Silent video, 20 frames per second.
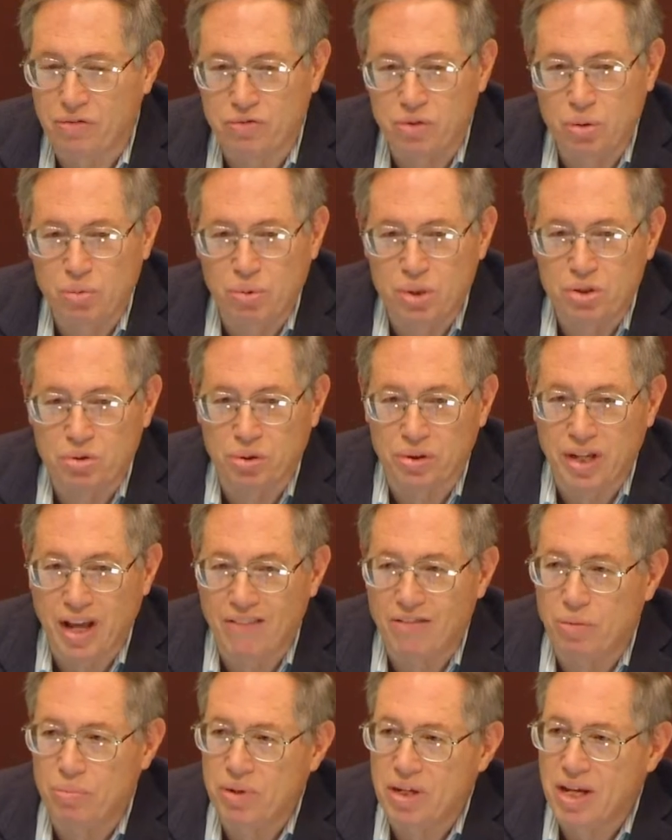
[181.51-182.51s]
fruit which will
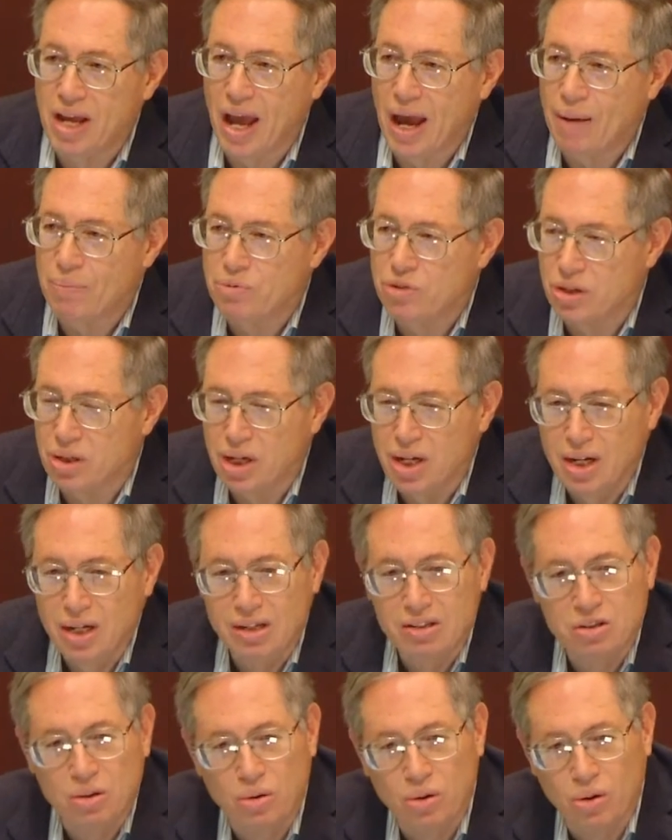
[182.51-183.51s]
never be captured
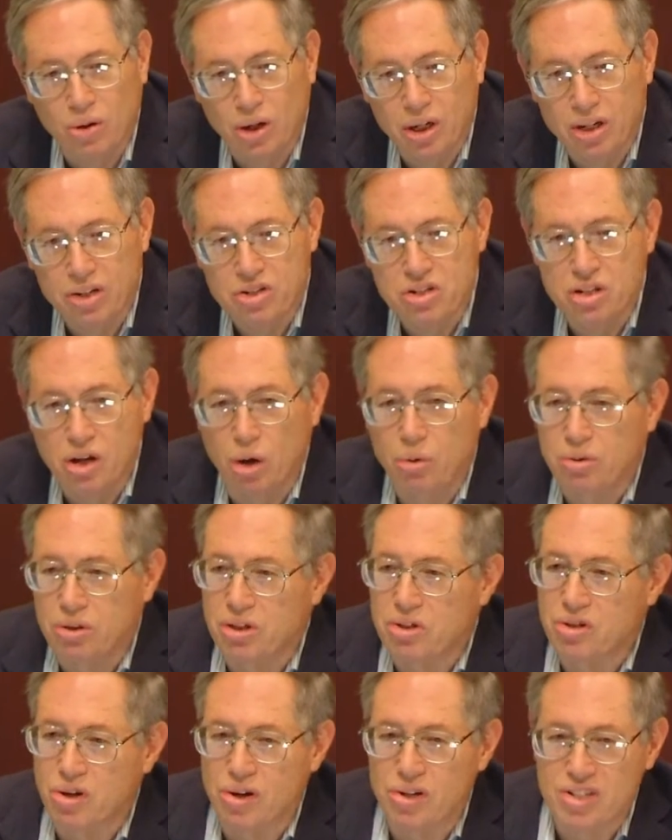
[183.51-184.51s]
so long as
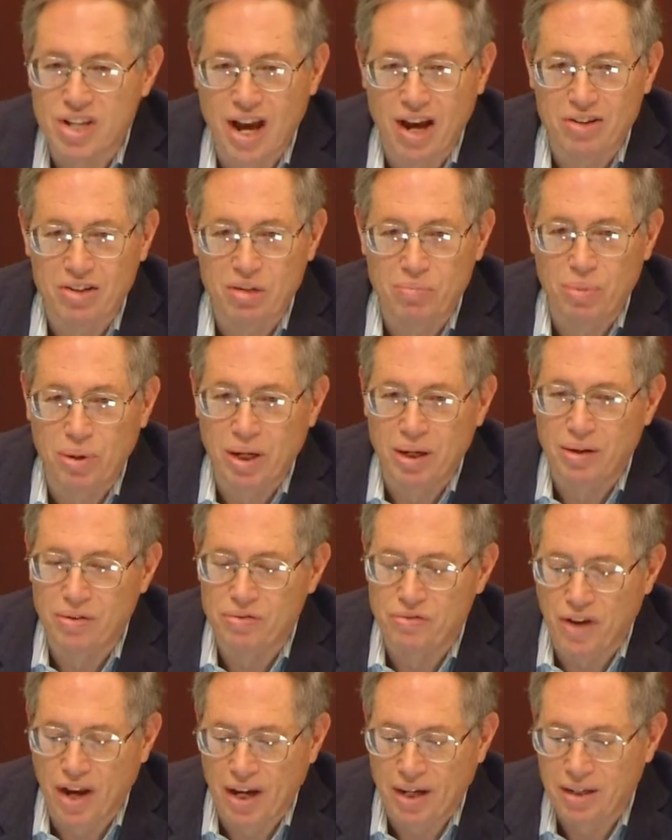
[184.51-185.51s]
NOTA turns out to be in
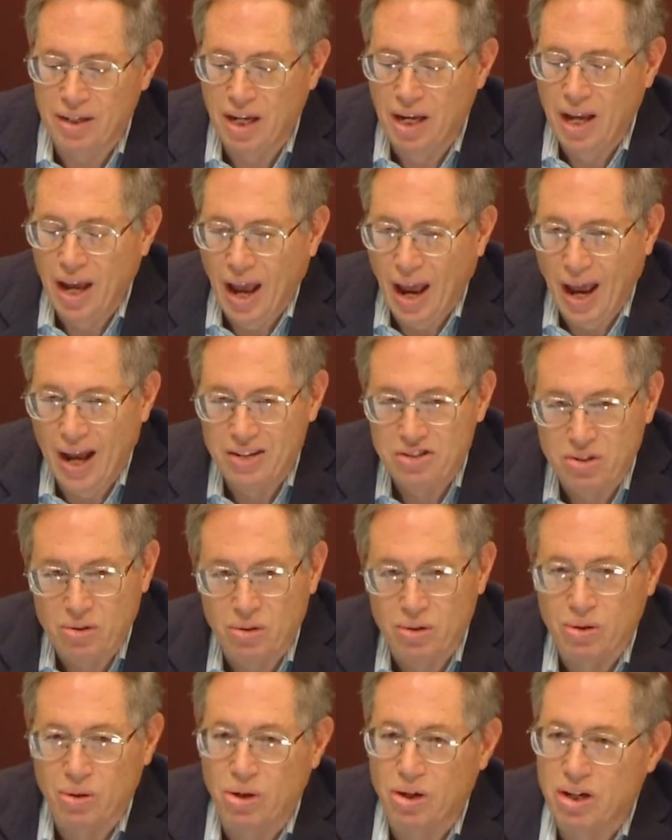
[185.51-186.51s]
effect, and so
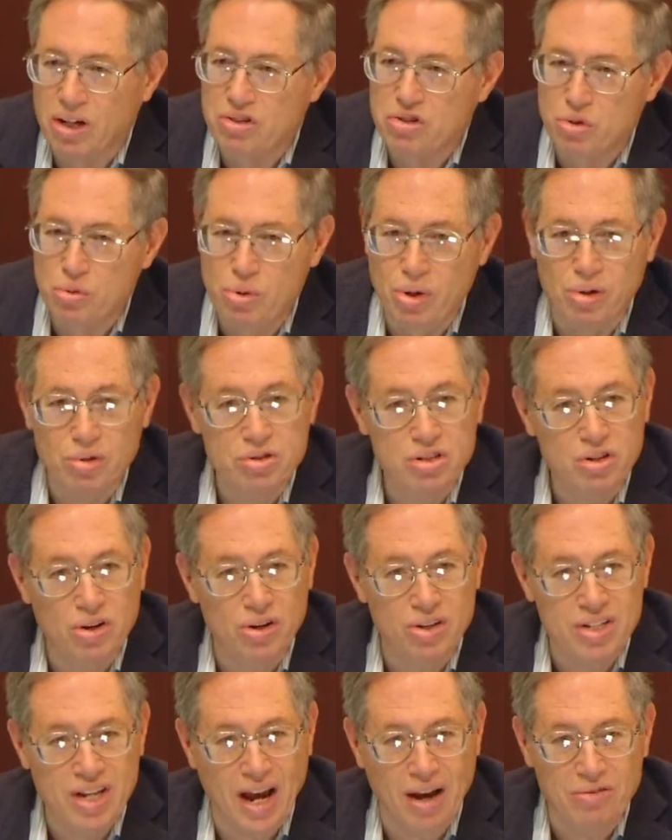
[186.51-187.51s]
long as UNOS
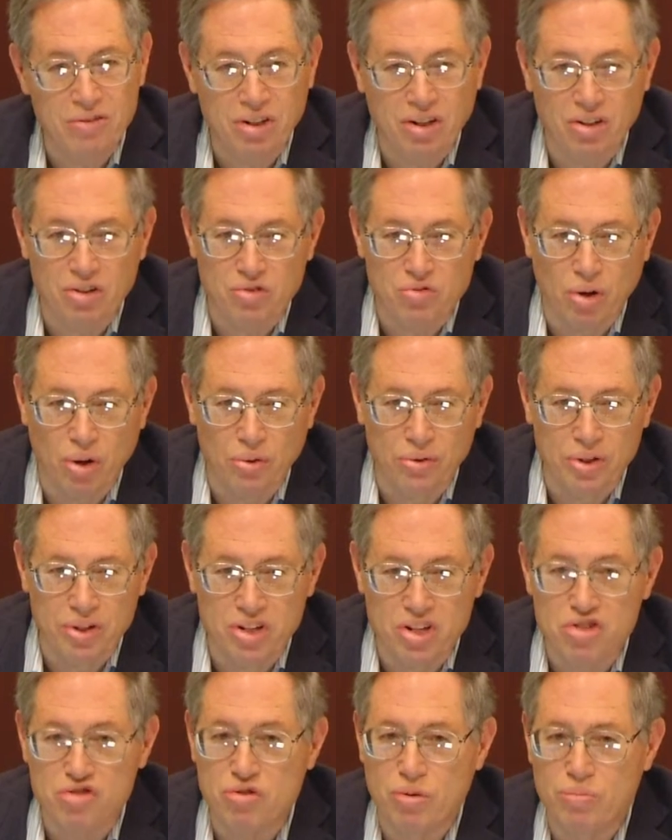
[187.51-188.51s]
turns out to control the
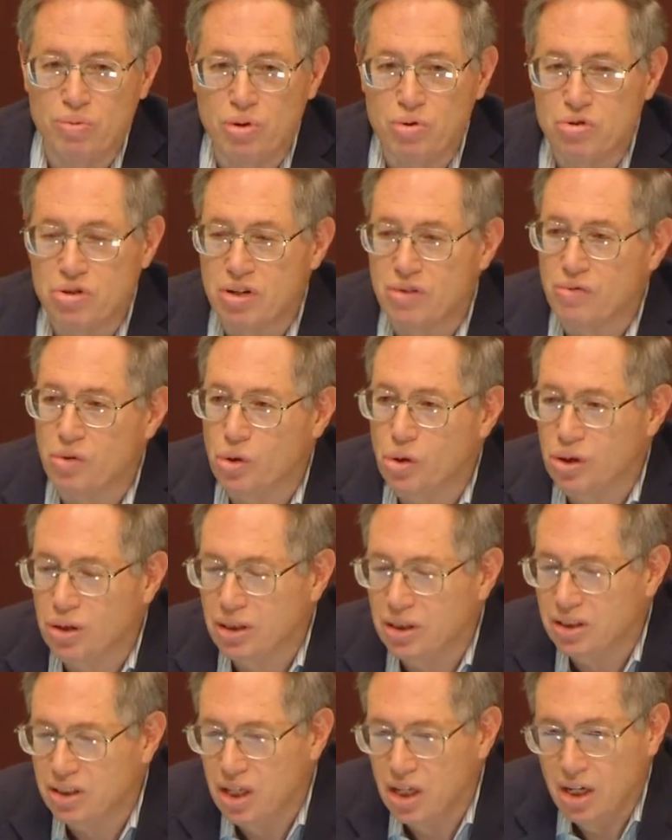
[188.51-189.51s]
distribution of
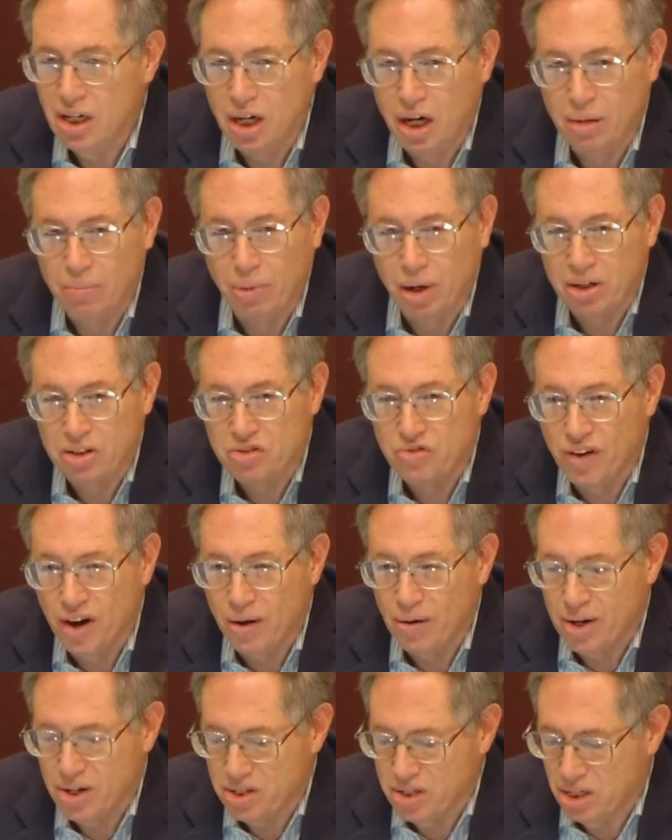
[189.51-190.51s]
organs amongst
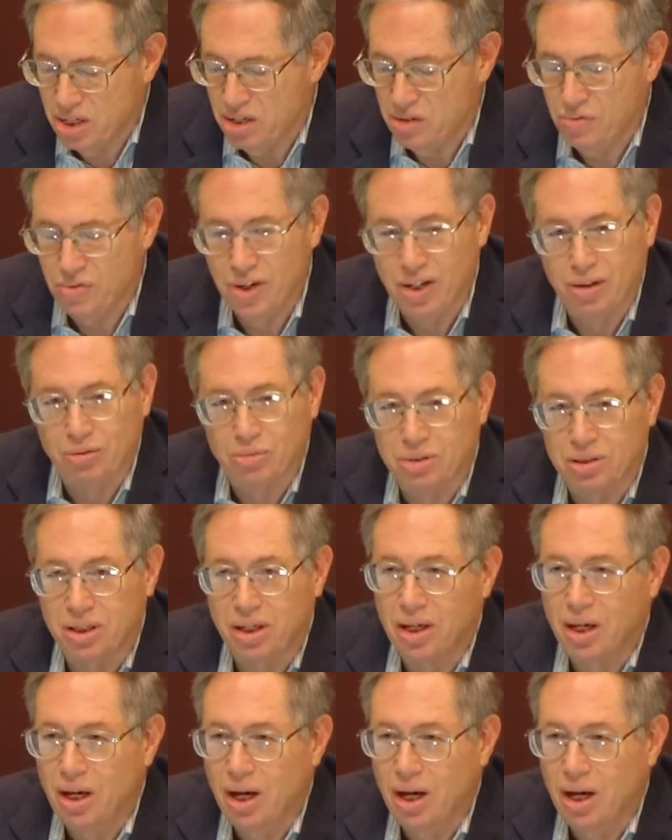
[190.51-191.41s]
various individuals.